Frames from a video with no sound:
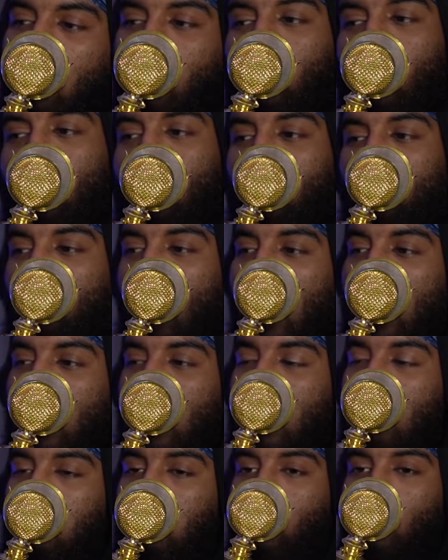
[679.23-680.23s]
And I
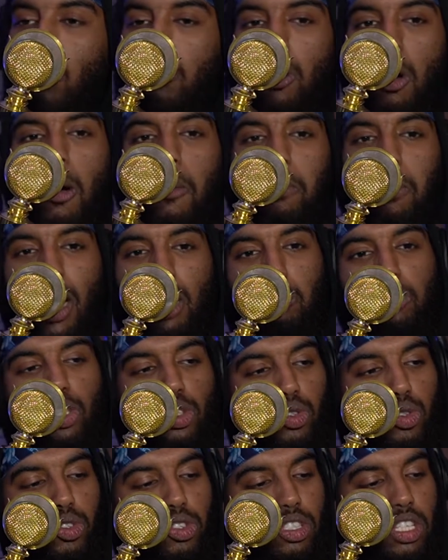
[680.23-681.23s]
tried to get him in trouble.
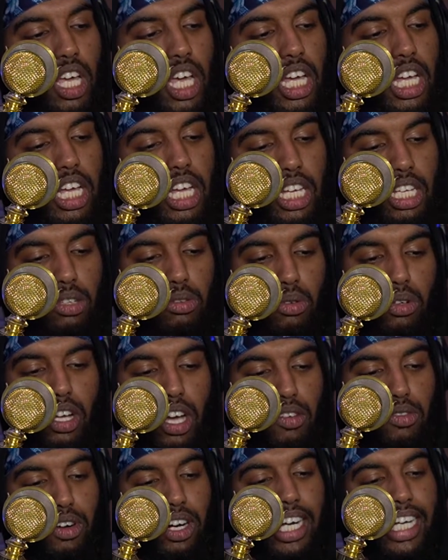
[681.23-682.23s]
And
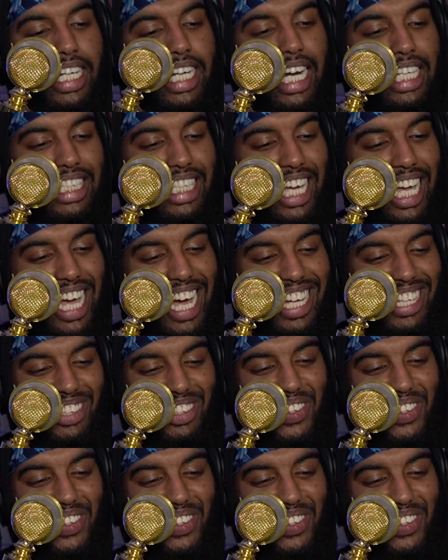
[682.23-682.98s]
he would cover it. I